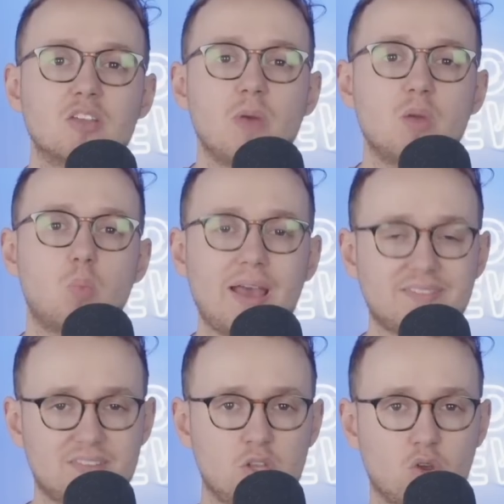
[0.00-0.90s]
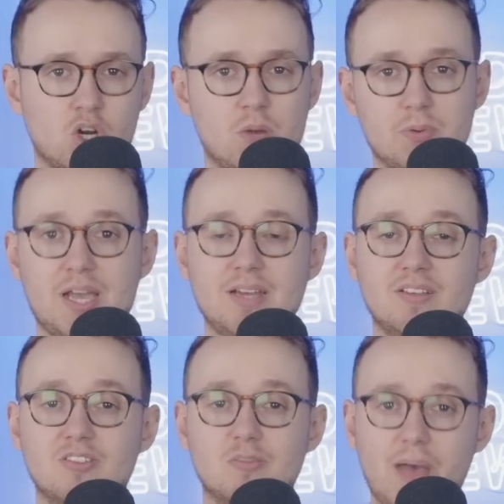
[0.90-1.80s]
made Western Europe, and
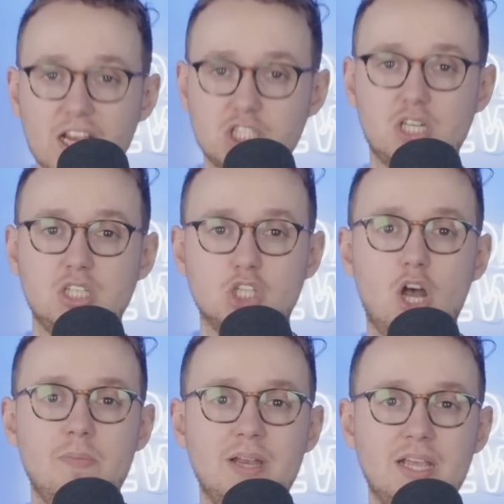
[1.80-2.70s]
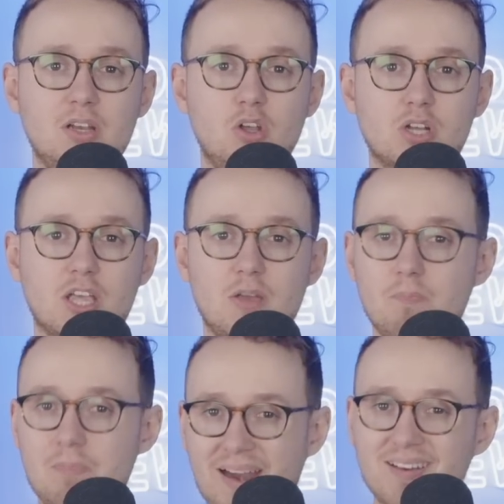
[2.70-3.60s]
especially Germany, look
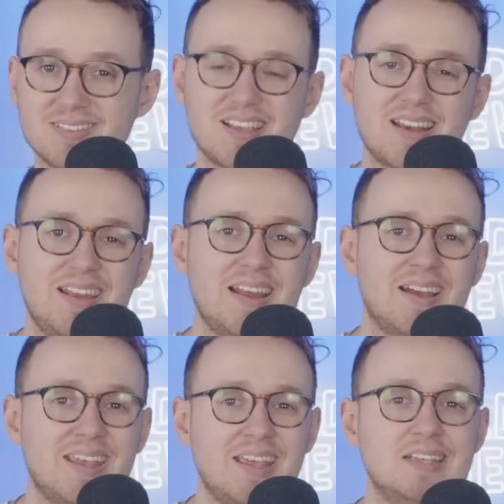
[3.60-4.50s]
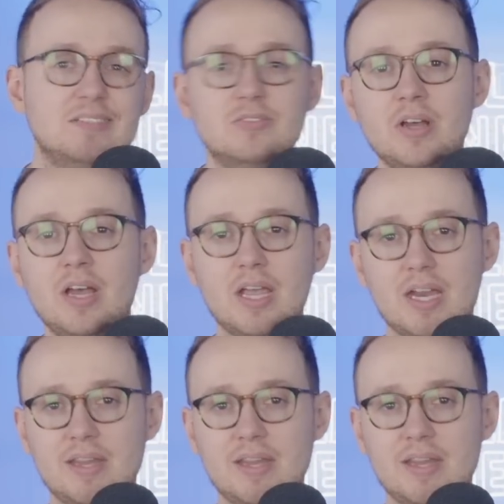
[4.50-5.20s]
embarrassingly naive in